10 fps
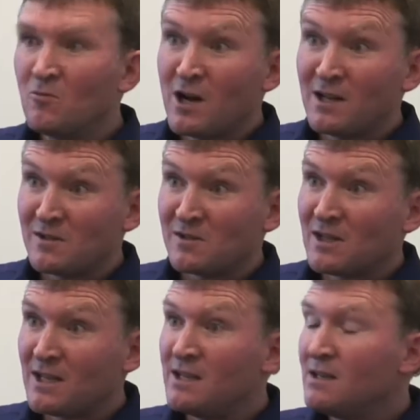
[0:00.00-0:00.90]

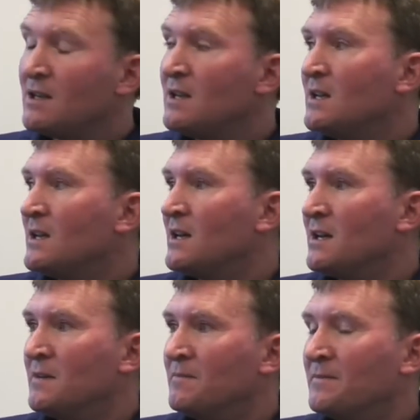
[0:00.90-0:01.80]
wirelessly,
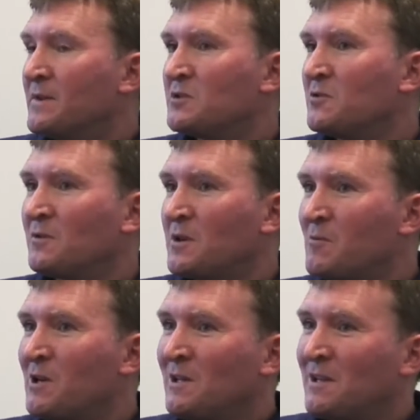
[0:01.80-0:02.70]
it's all very
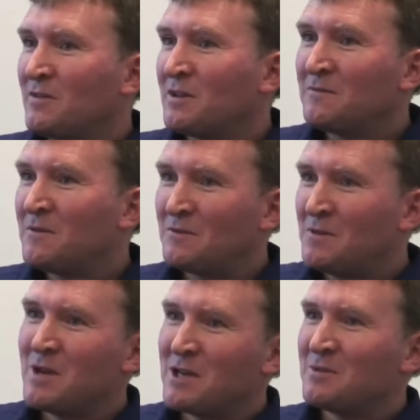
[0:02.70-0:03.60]
well having 50
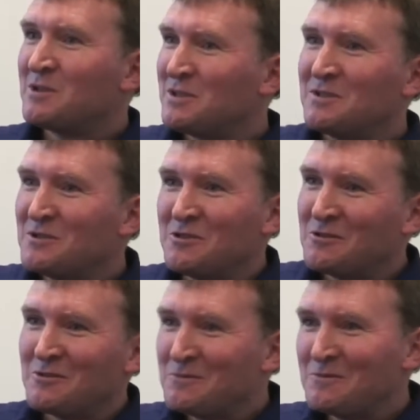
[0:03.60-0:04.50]
megabits
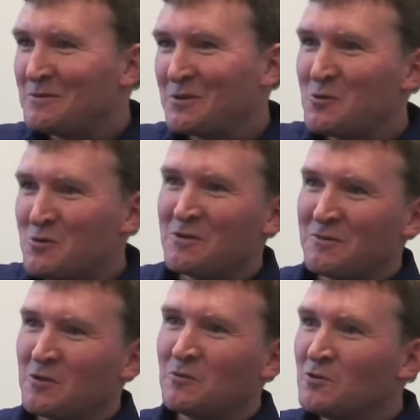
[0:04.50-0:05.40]
into the corner
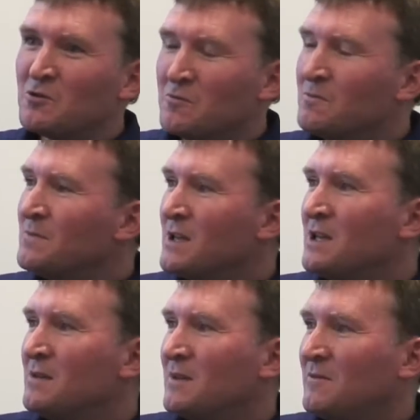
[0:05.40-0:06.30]
of your room,
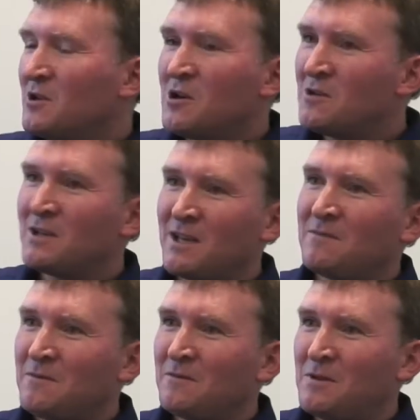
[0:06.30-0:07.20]
but if you can't
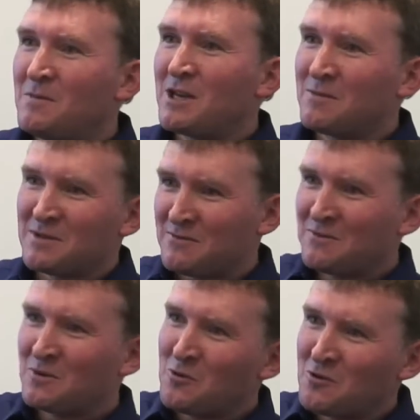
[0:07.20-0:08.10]
get 50 megabits
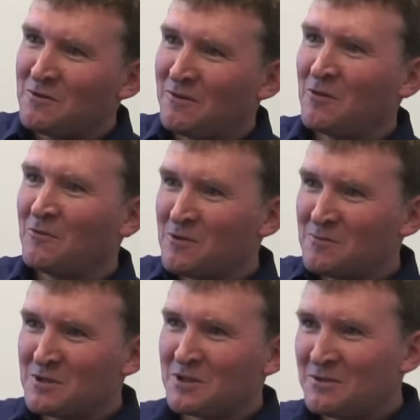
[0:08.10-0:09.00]
from the corner of your
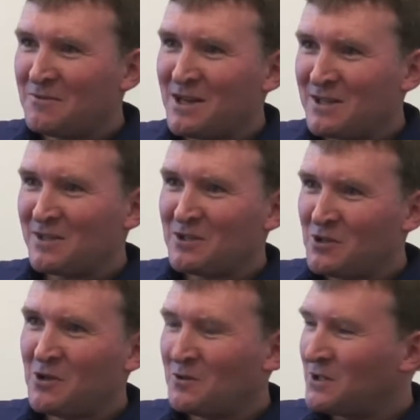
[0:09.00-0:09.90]
room to the device that
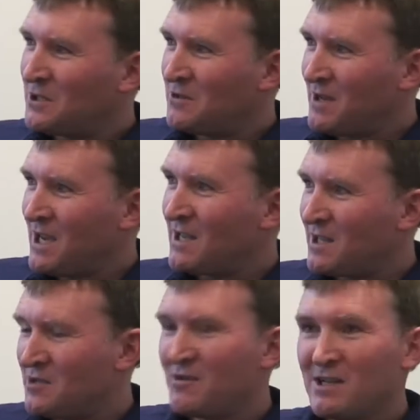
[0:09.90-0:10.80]
you're holding in your hand
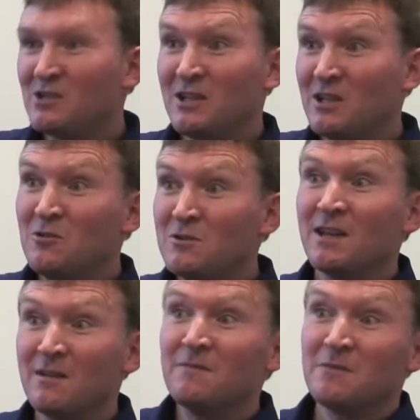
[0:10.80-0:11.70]
that you're actually
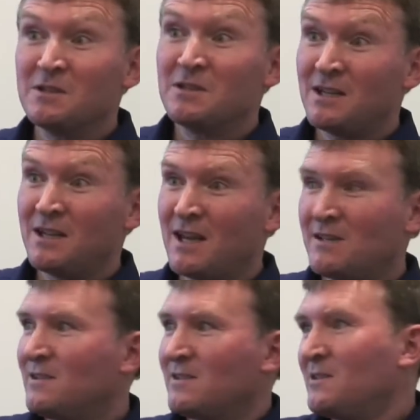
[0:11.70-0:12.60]
using for internet
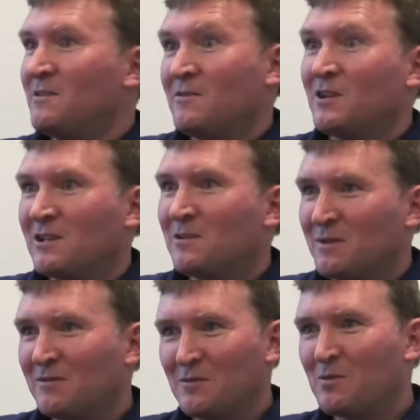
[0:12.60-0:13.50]
access, then you've got a little
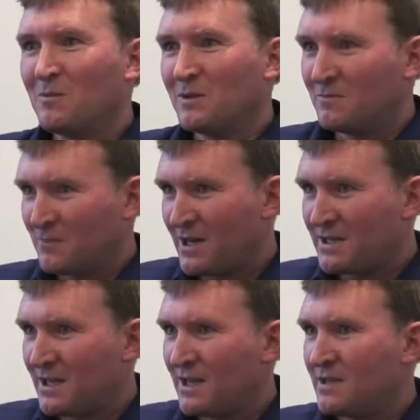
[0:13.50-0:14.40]
bit of a problem,
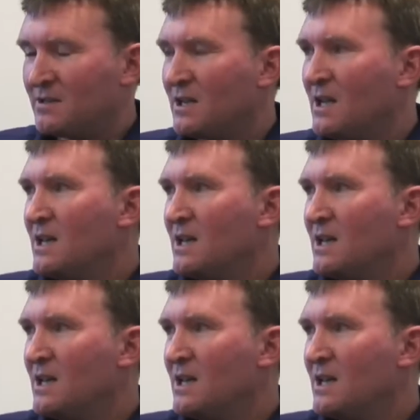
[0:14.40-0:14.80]
right? And